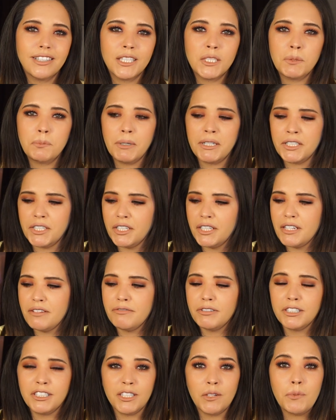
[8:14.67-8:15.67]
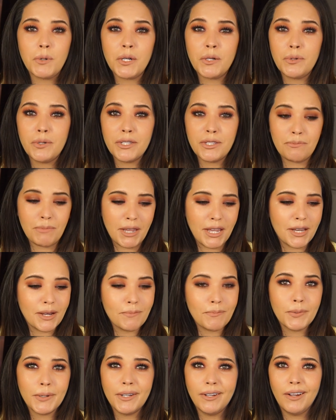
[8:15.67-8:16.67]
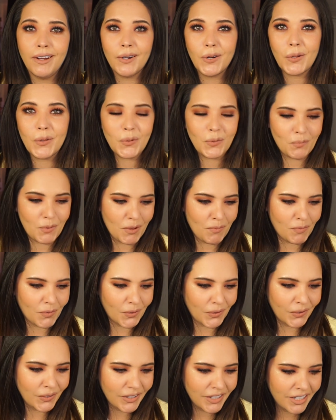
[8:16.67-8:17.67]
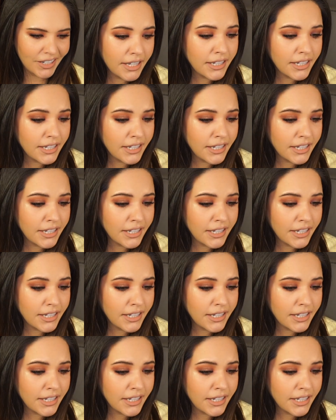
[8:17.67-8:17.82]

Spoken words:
especially for someone who does makeup on other people.